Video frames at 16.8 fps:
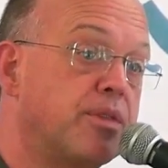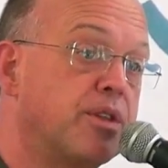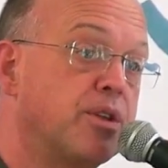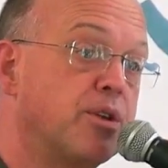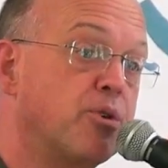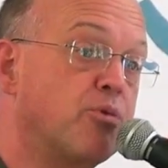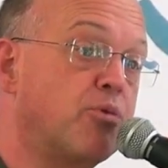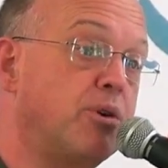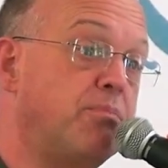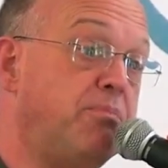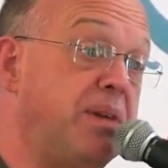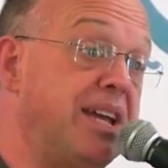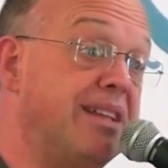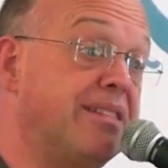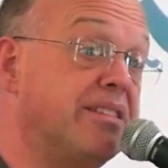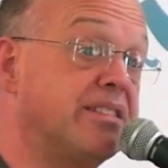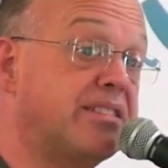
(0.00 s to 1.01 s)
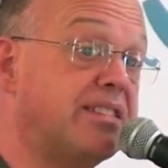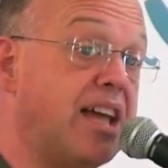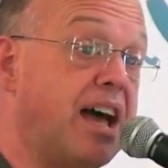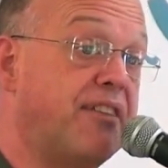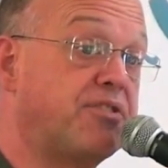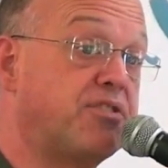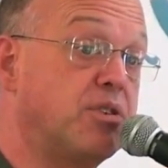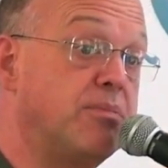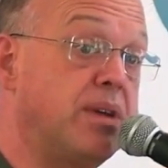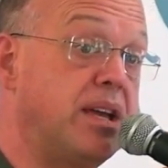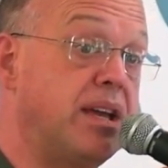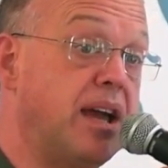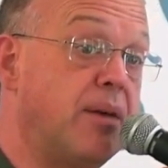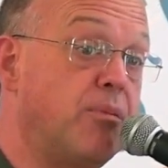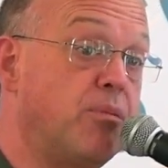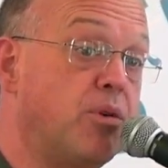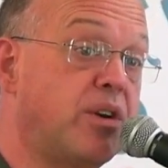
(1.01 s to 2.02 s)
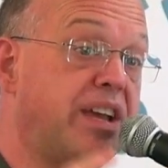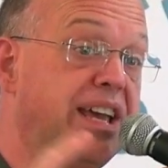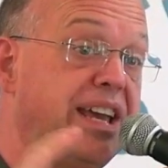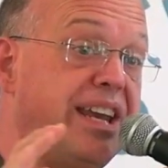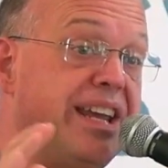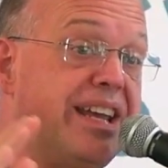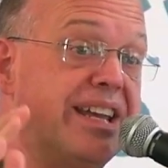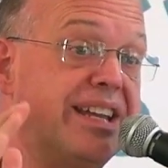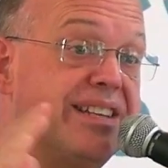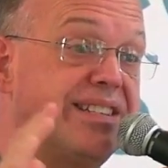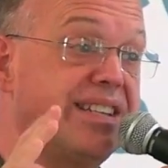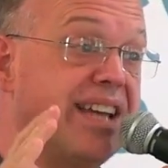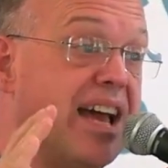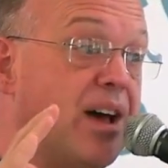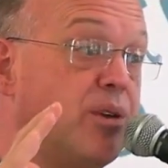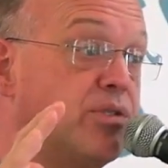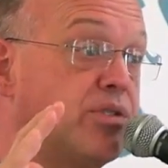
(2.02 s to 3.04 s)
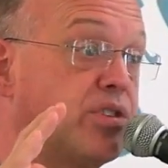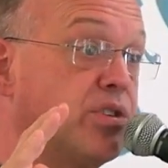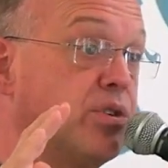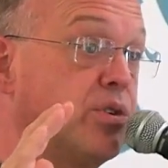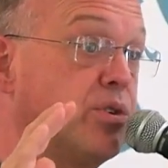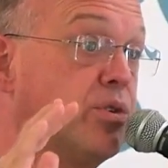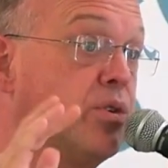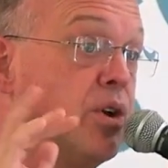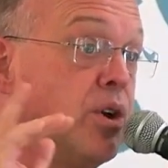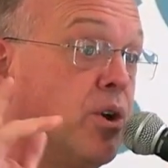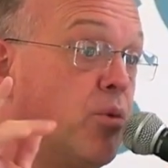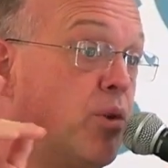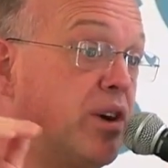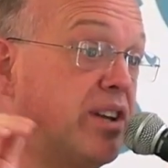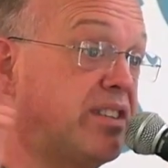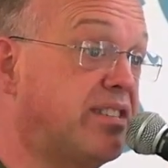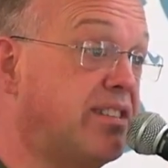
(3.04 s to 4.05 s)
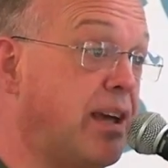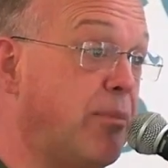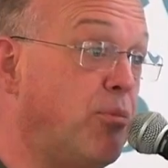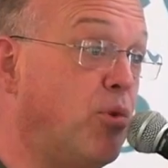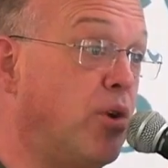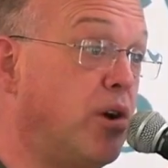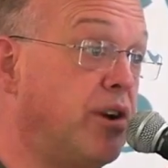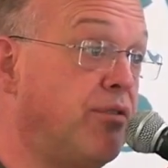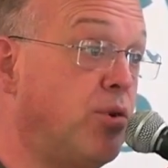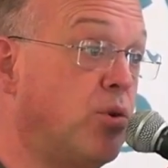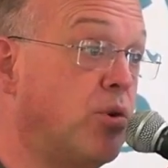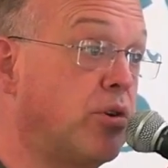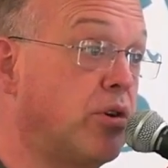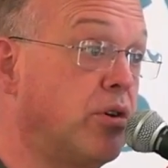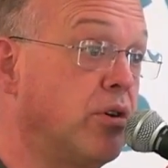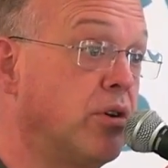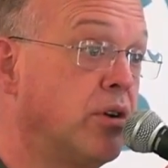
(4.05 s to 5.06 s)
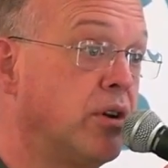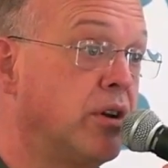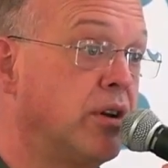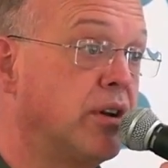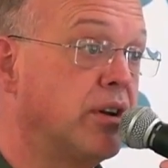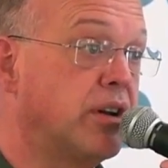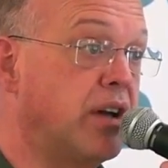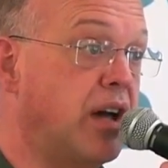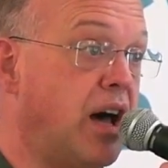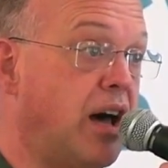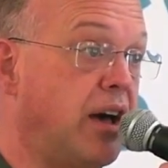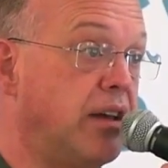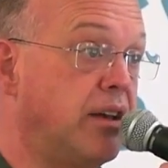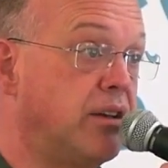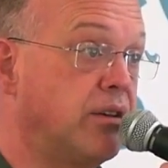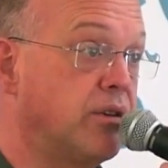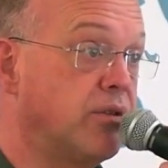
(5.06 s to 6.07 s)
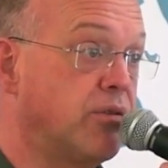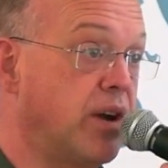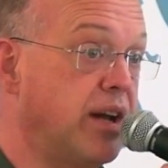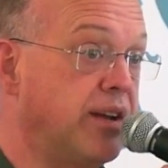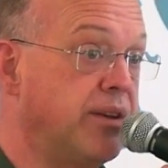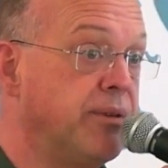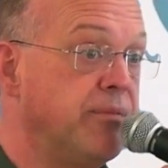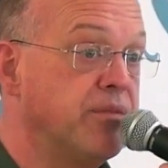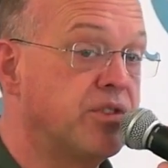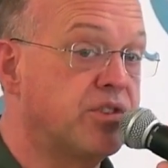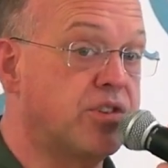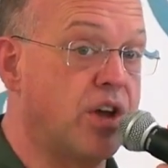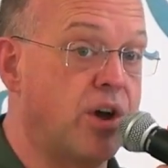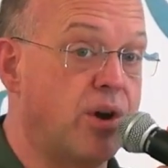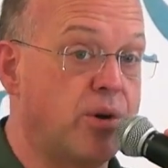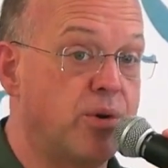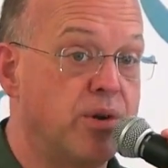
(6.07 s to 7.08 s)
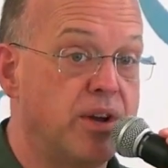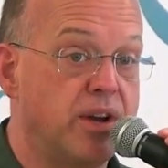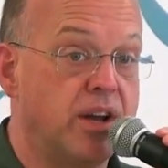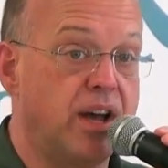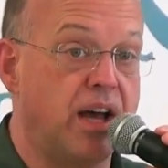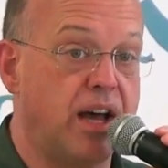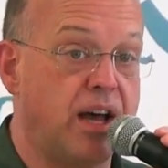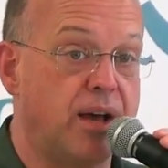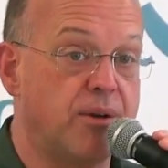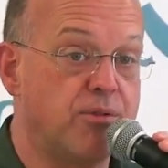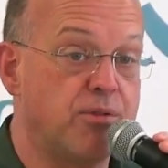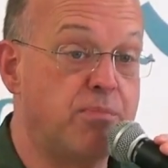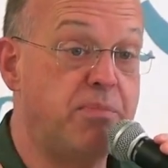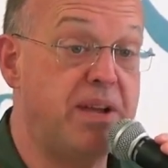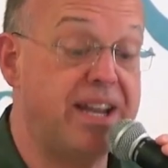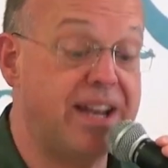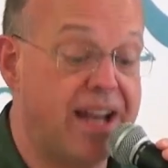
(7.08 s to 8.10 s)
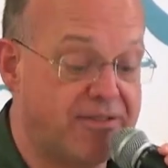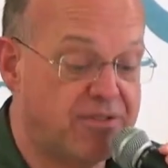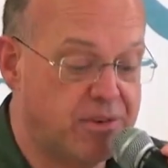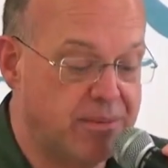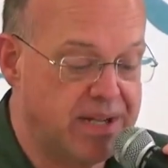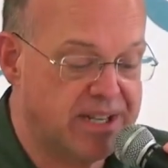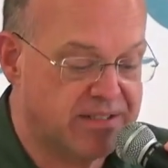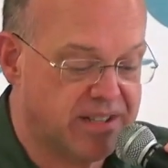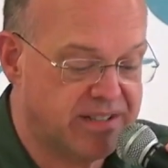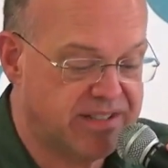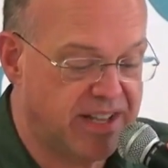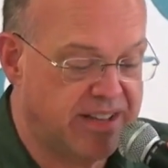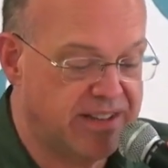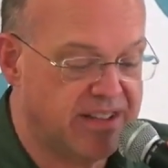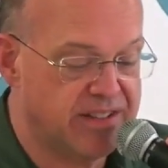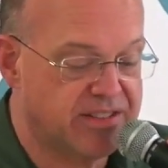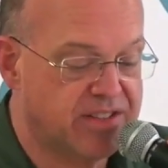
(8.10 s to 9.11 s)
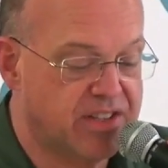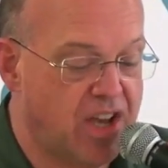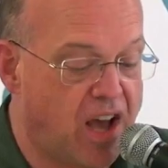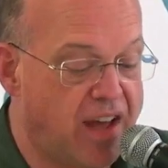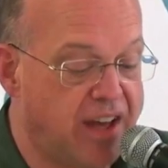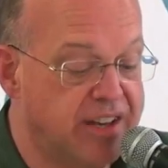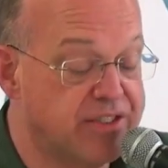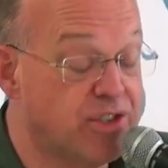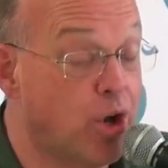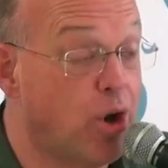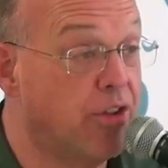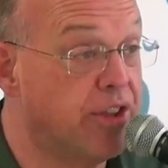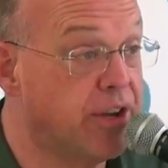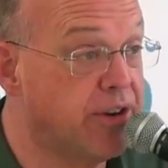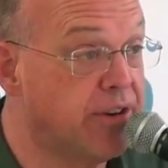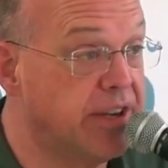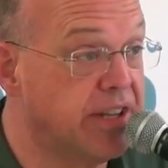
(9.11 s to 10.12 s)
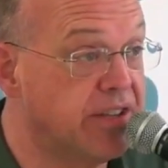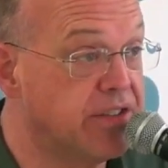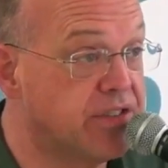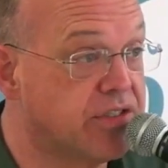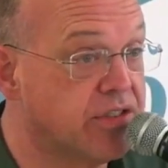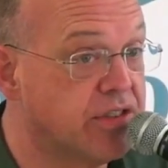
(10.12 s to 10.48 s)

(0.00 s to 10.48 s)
Repeat this after me, and we're getting it down to what's step one of order? God, right? So repeat after me as I say this. God is all there is.